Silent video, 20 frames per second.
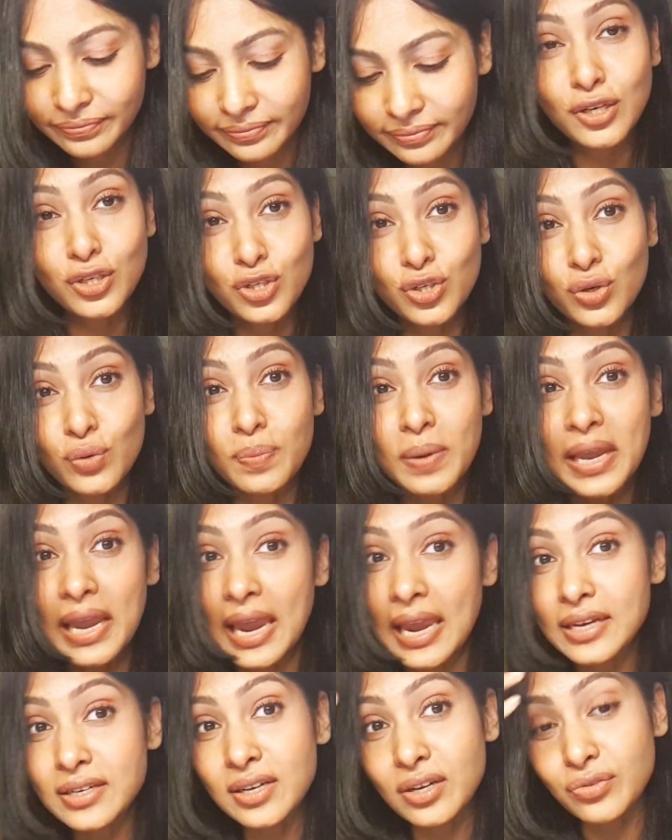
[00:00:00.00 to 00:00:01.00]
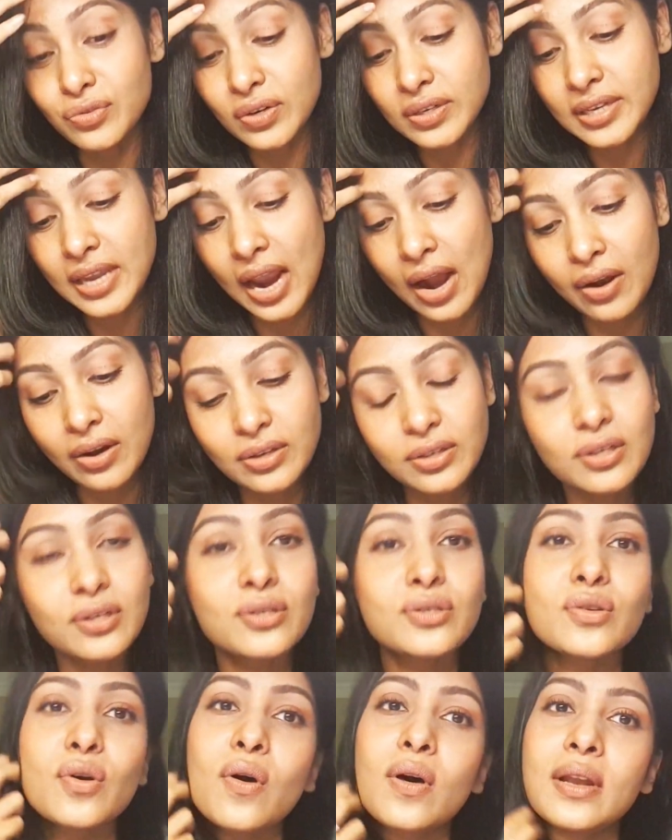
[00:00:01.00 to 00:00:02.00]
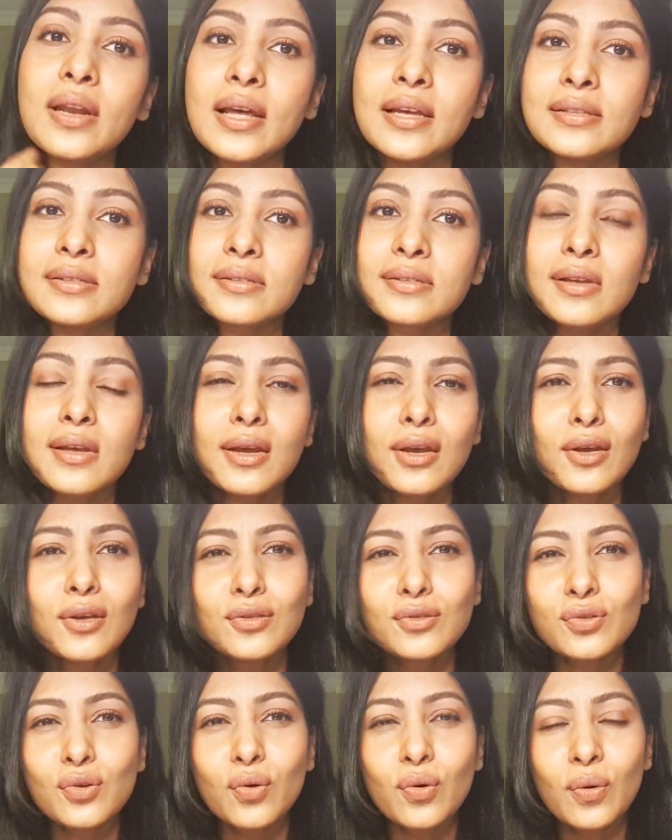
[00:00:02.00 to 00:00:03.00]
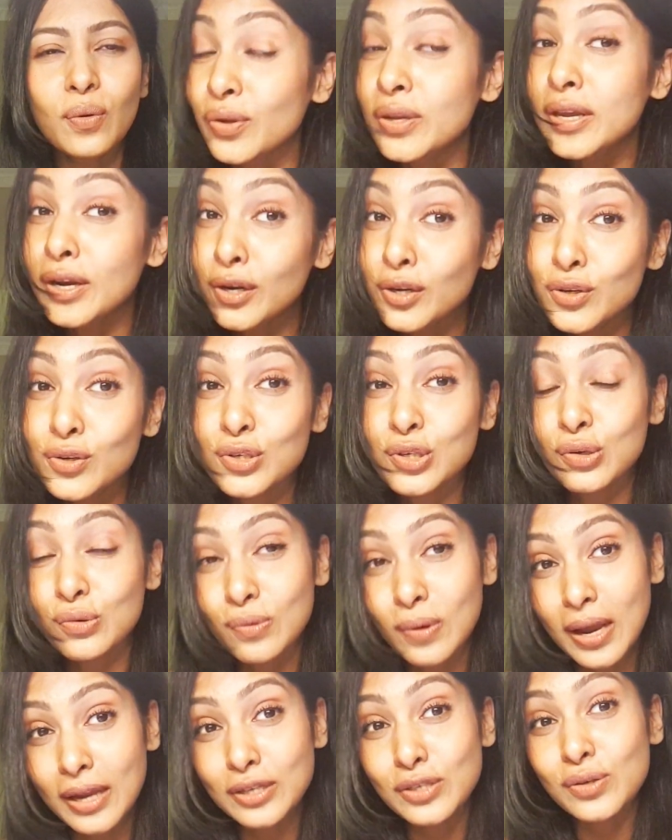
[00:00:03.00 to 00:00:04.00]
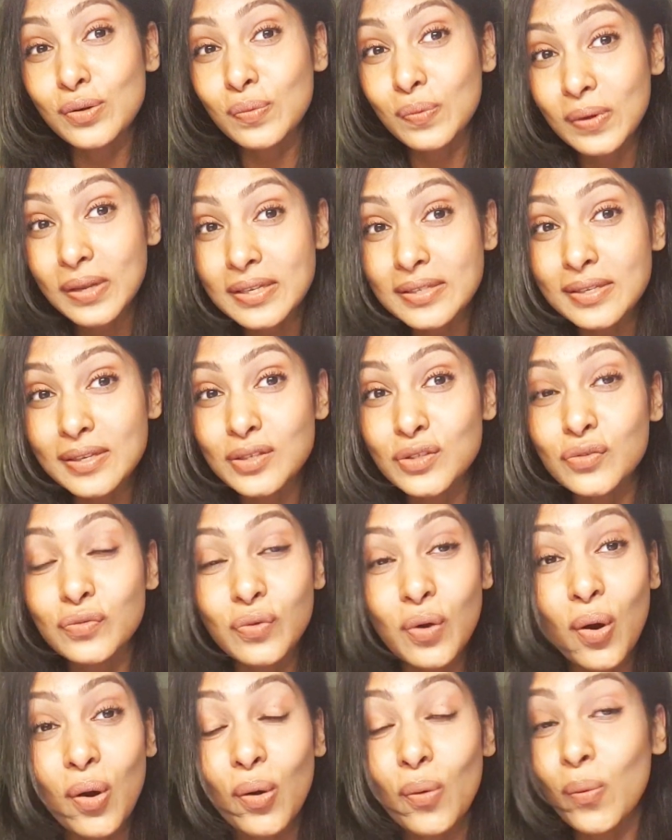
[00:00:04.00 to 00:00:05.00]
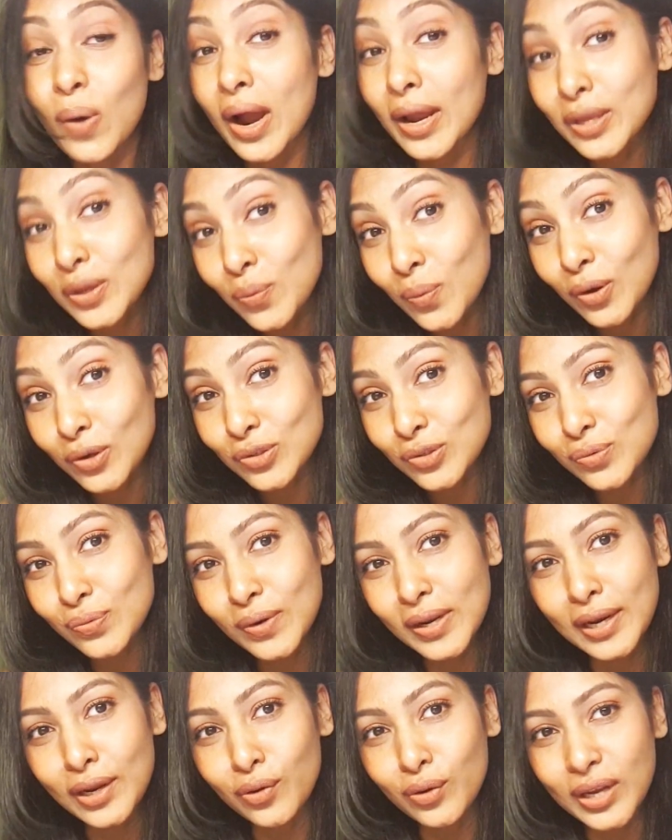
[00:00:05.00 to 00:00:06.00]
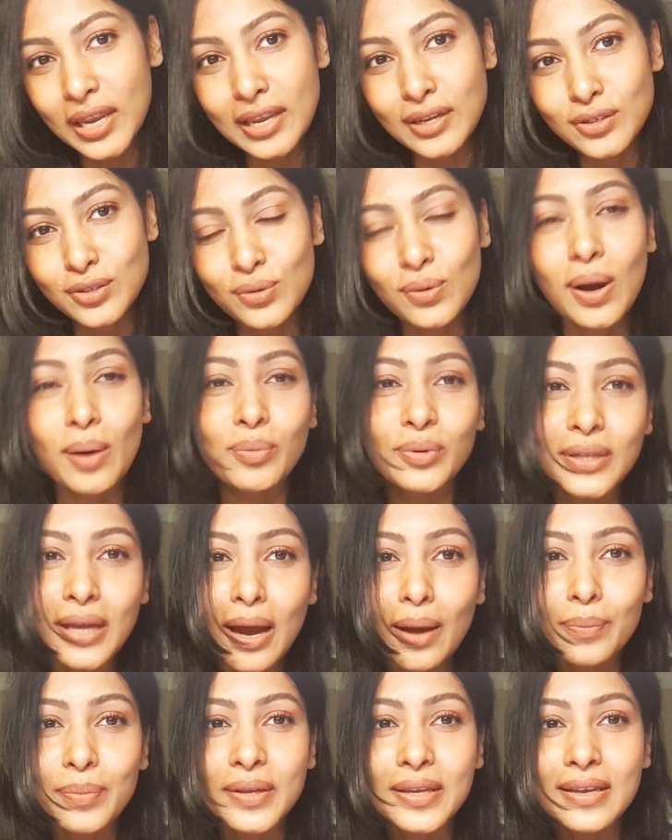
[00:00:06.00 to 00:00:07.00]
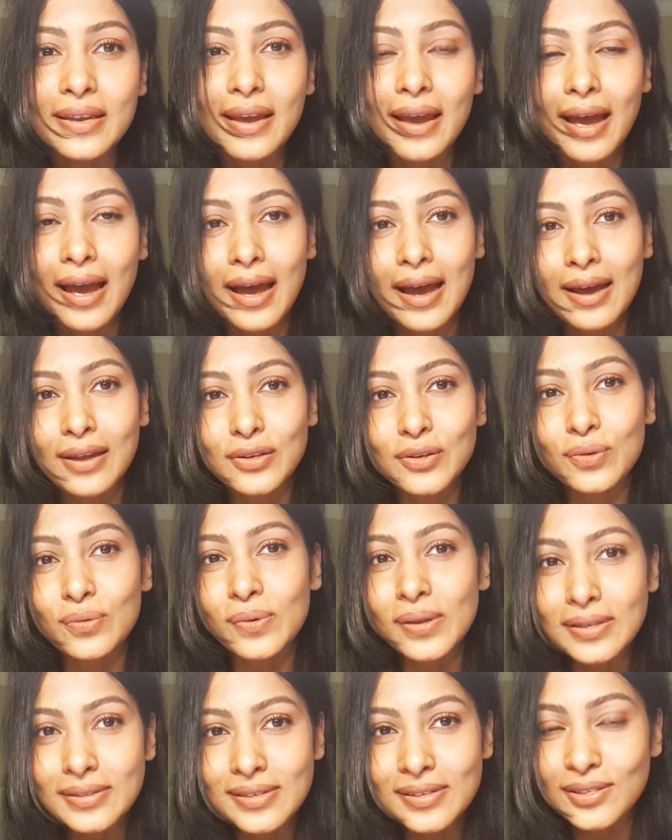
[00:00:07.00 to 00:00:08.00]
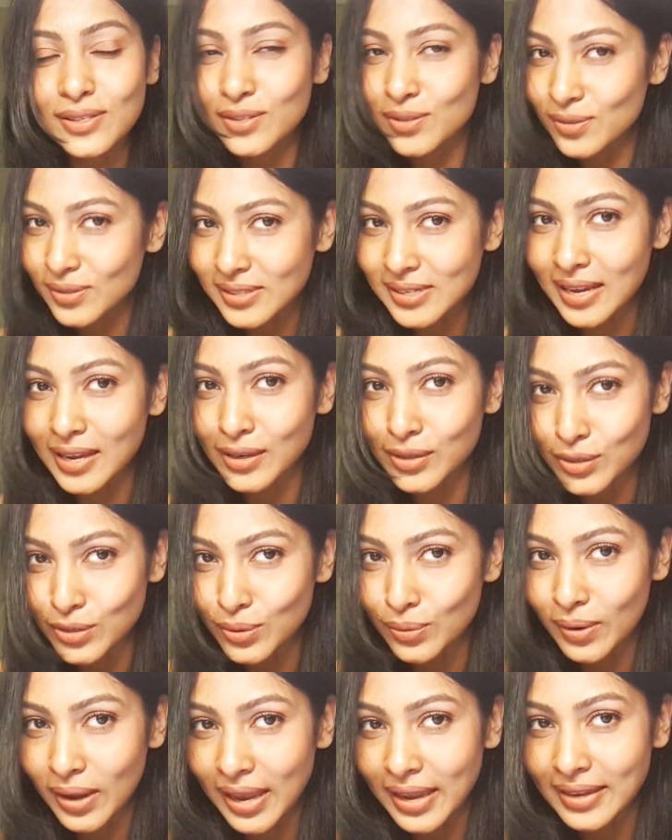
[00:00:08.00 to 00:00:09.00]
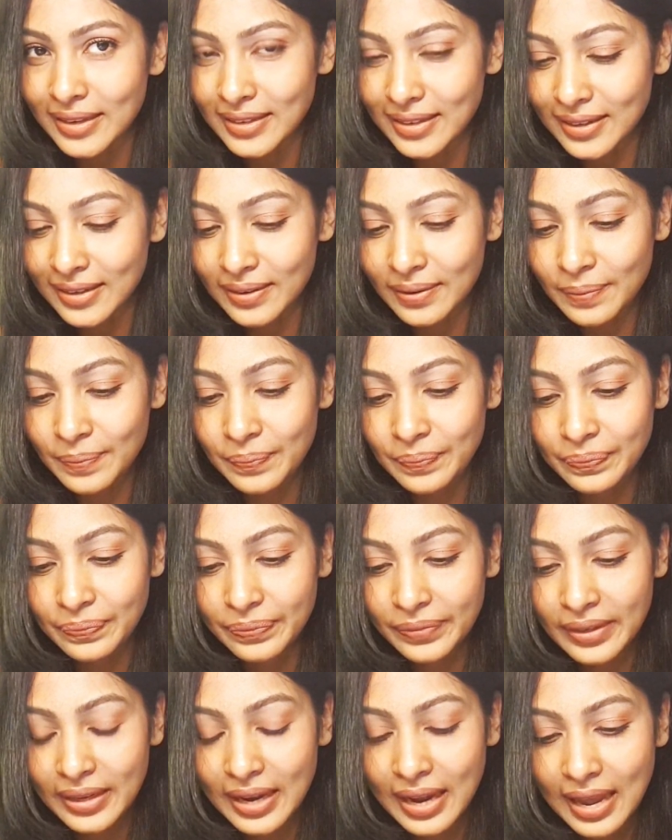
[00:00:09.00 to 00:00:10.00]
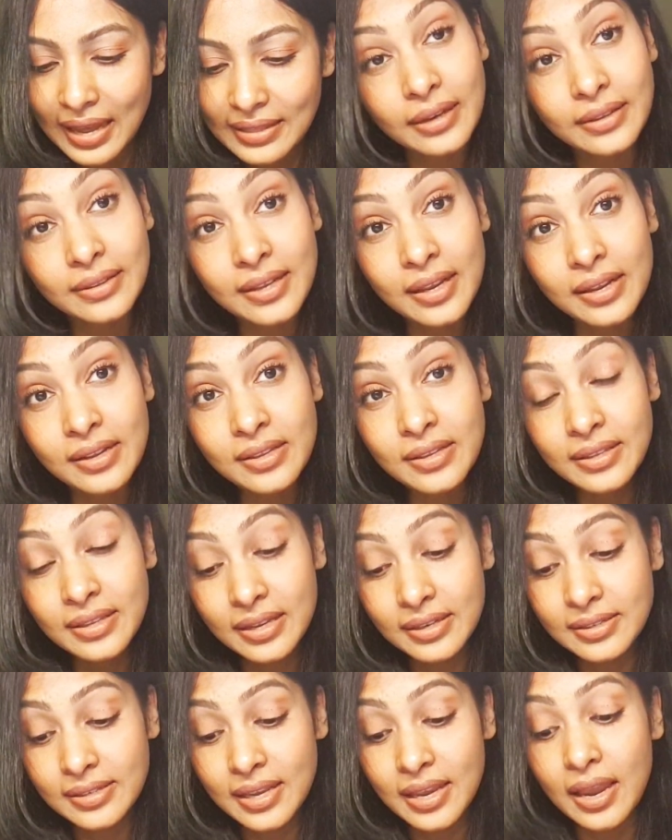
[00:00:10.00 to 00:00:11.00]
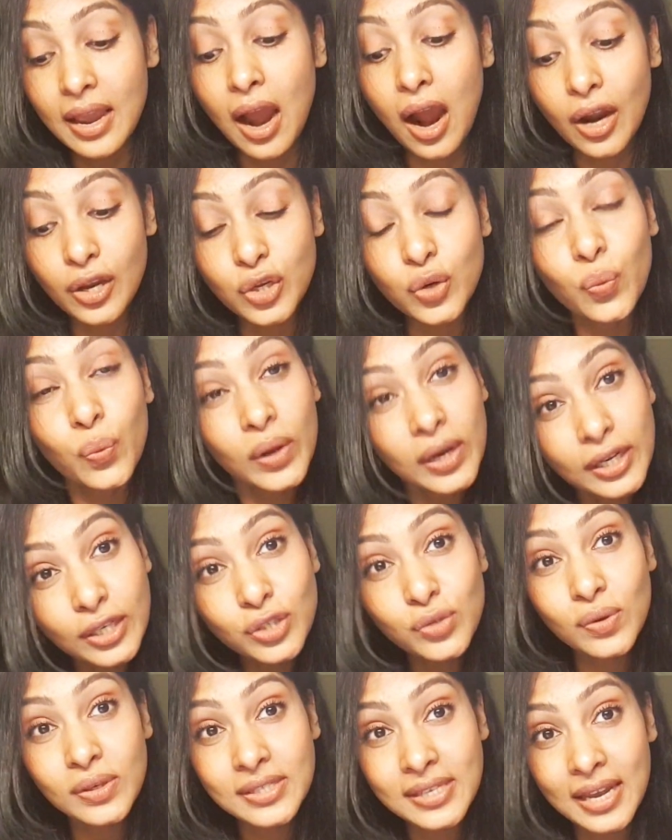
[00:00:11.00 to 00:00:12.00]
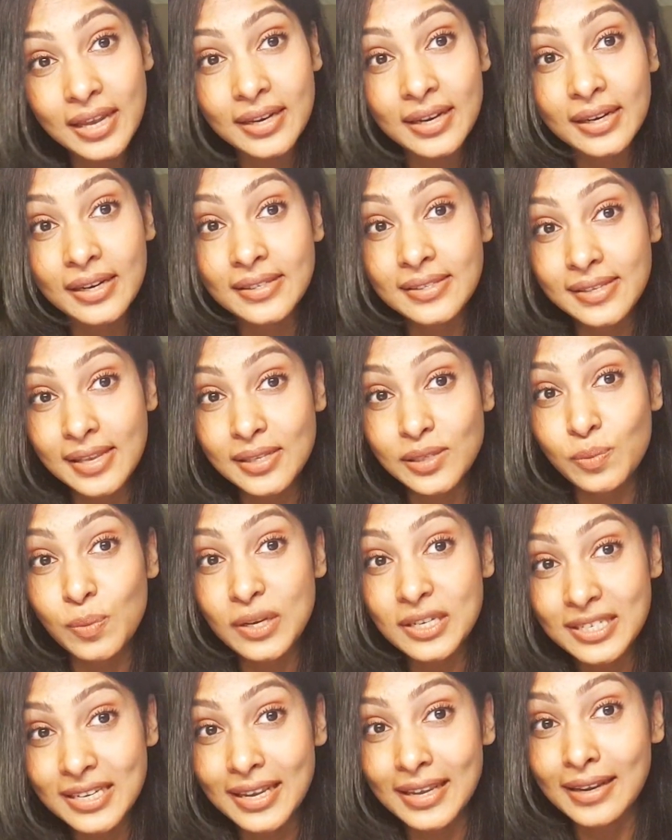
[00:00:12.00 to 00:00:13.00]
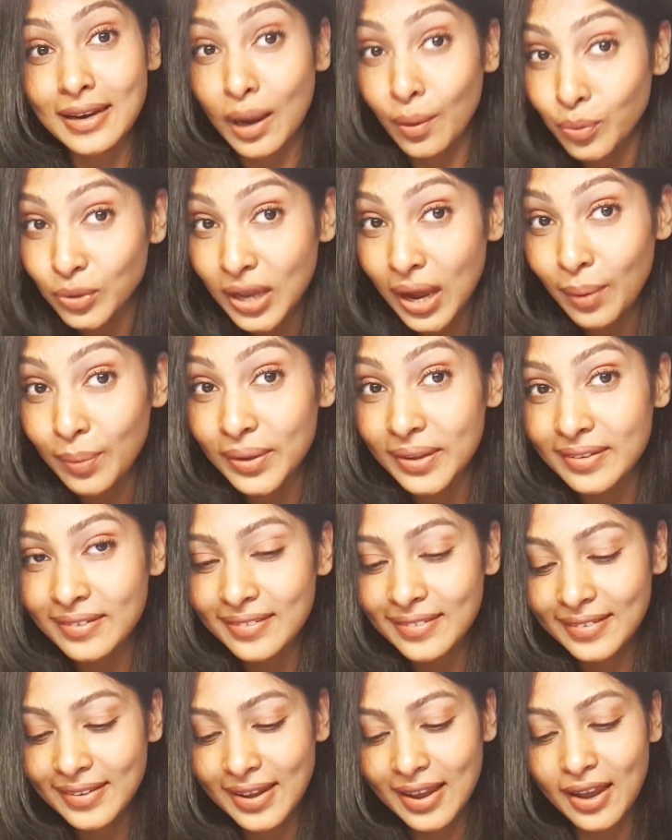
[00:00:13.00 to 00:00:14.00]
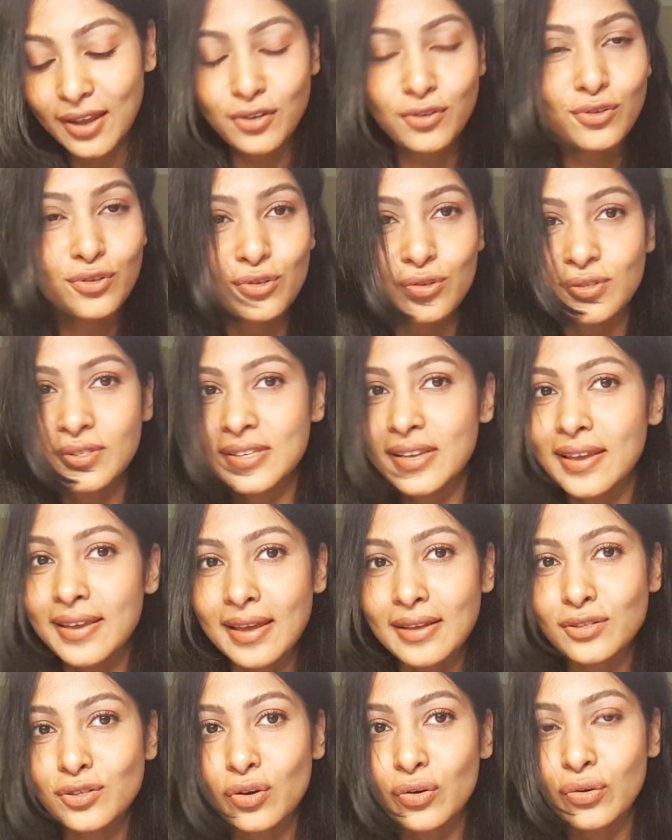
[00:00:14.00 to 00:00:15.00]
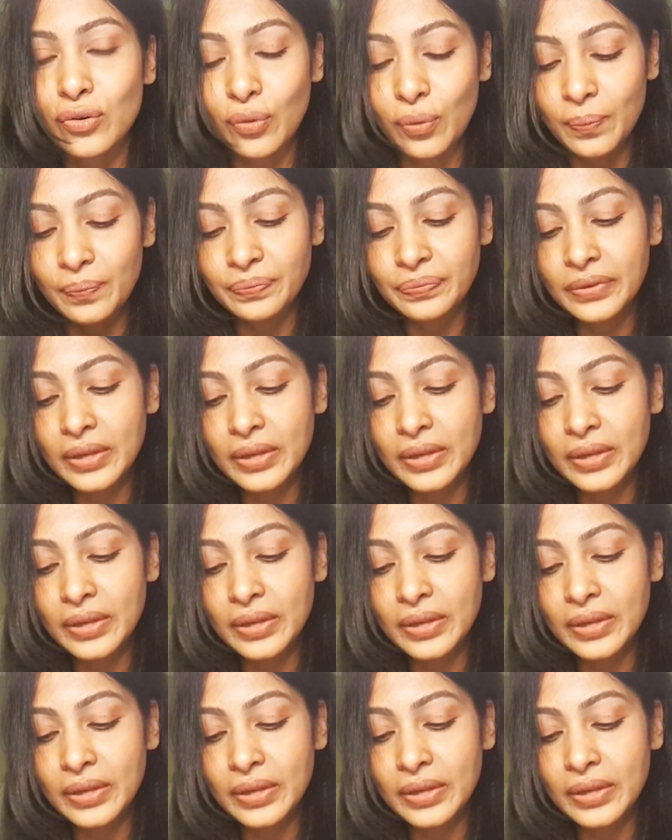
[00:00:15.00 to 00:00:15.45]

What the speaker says: And it should be 800 characters or less. So here you should write your reasons for why you want to relocate to Abu Dhabi and your reasons to stay in UAE. And then they say, are you willing to attend an assessment day in Abu Dhabi? And you should say yes or no.